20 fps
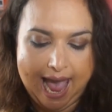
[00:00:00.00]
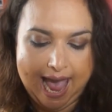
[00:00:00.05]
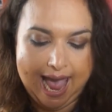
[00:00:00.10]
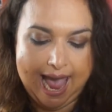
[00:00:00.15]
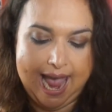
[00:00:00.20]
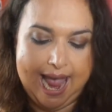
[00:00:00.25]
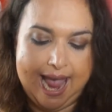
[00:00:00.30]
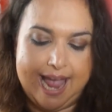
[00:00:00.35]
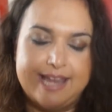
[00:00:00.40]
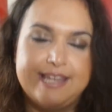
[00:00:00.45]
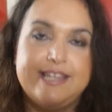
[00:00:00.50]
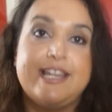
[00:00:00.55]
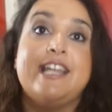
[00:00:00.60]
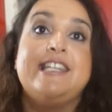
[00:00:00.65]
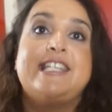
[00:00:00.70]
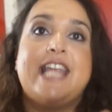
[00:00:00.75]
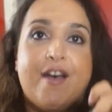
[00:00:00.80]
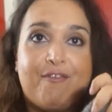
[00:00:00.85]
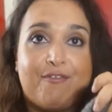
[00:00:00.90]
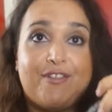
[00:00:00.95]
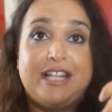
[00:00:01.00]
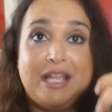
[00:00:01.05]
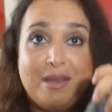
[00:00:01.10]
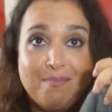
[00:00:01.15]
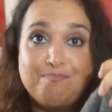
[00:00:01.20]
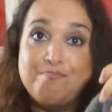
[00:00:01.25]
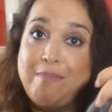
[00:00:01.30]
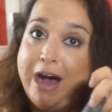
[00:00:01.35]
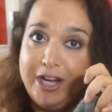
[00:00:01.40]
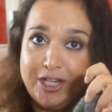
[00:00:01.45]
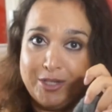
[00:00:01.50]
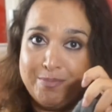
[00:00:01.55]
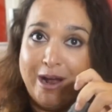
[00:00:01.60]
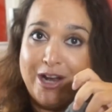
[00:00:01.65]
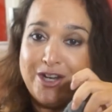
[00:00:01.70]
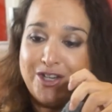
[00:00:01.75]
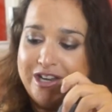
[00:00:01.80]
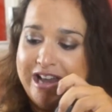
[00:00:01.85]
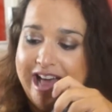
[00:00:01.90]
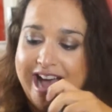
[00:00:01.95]
and definitely much,
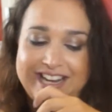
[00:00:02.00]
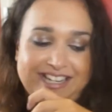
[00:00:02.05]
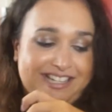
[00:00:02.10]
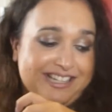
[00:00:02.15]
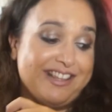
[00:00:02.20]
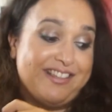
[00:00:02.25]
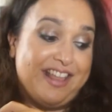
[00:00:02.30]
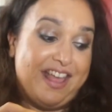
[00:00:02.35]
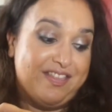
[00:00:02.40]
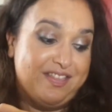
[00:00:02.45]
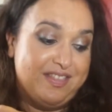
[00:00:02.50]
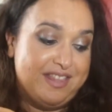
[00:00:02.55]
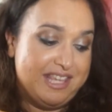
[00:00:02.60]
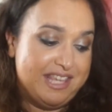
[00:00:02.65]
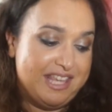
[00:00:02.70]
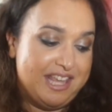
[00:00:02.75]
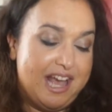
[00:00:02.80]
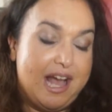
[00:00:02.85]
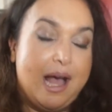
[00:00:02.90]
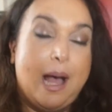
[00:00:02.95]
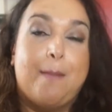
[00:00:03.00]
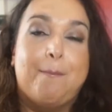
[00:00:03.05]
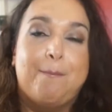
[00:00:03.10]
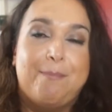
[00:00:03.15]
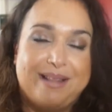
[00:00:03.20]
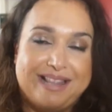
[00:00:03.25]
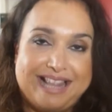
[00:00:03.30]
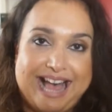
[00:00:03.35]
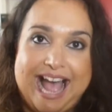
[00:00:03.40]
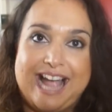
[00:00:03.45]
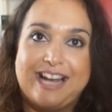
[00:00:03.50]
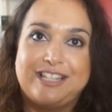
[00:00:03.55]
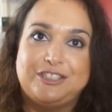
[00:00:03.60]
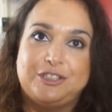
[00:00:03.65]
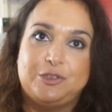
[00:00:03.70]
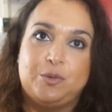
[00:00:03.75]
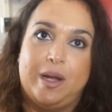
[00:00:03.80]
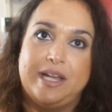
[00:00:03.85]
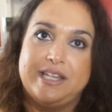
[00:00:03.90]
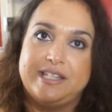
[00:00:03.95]
much lighter than the uh, black
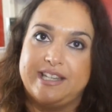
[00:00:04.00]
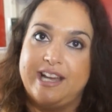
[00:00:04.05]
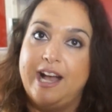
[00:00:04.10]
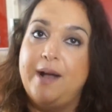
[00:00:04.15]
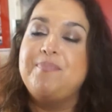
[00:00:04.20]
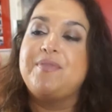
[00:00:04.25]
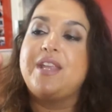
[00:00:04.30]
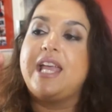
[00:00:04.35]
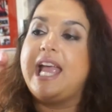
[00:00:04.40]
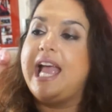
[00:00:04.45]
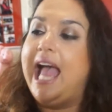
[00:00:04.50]
sweater.